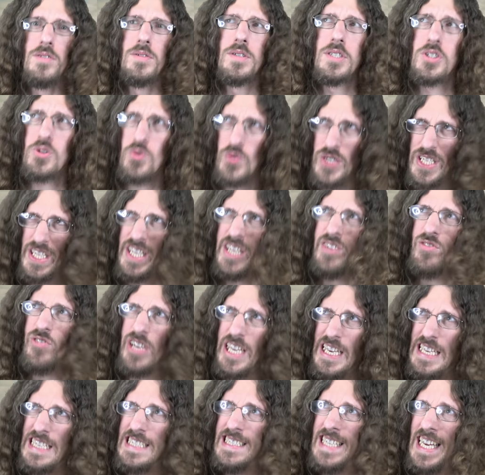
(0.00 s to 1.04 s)
Which really
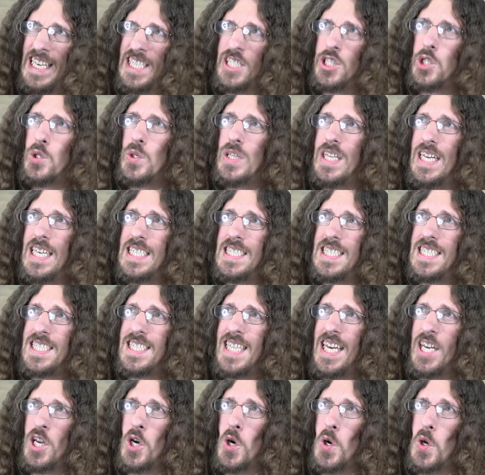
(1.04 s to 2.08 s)
recontextualizes
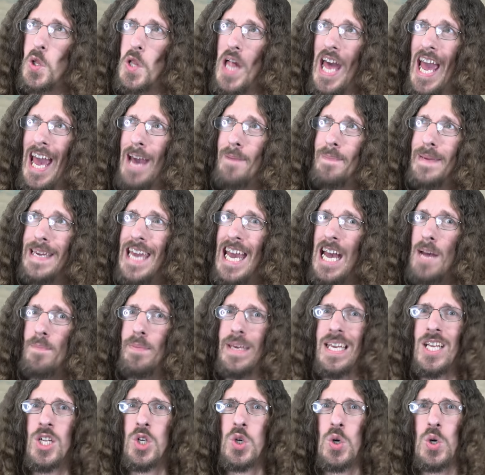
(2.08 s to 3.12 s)
that whole happy,
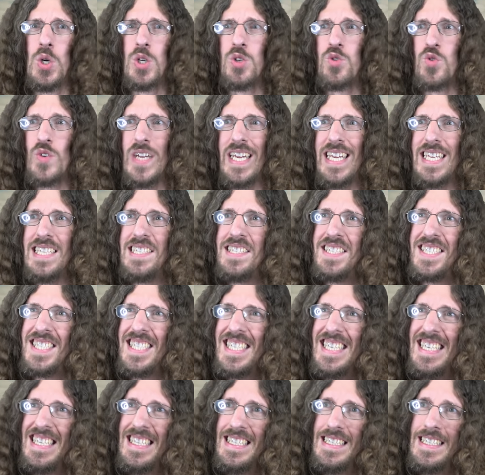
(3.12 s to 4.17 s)
happy gore rain
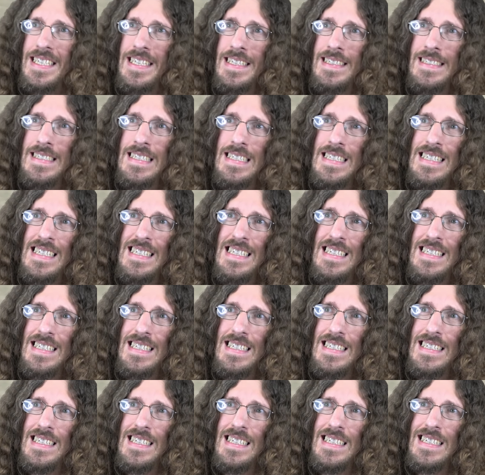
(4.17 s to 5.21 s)
scene.
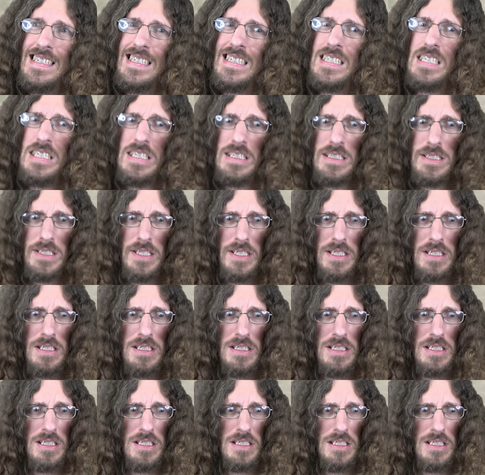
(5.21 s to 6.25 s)
Yeah.
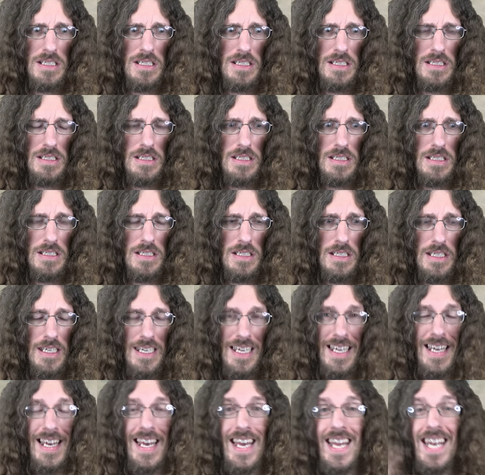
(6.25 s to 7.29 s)

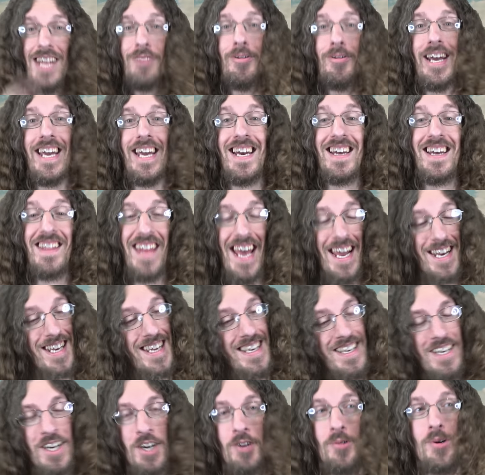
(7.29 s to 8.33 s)
Anyway, yeah, that
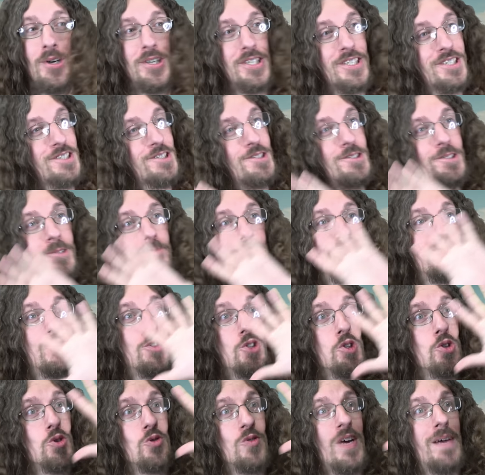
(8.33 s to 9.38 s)
was
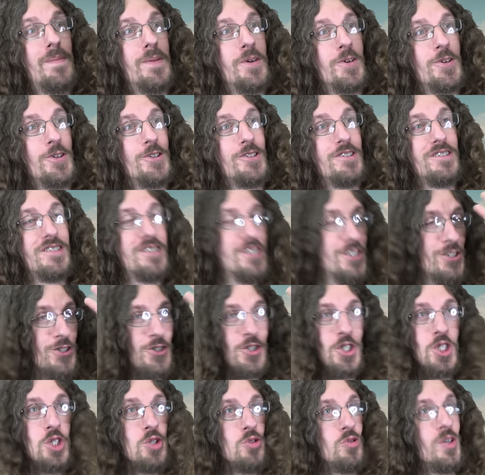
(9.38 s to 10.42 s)
Tremors,
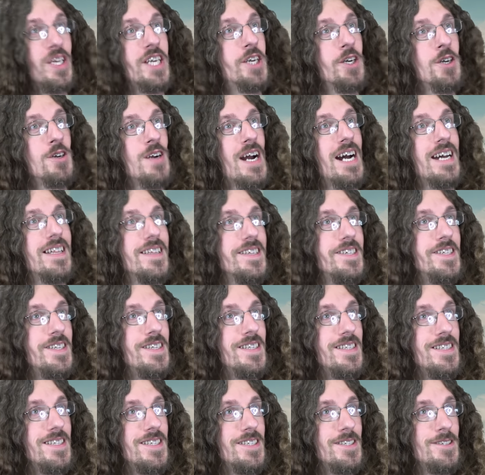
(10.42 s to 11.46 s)
Shrieker
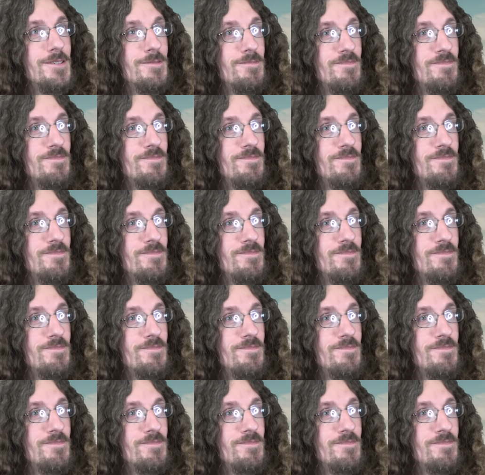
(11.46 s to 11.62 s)
Island.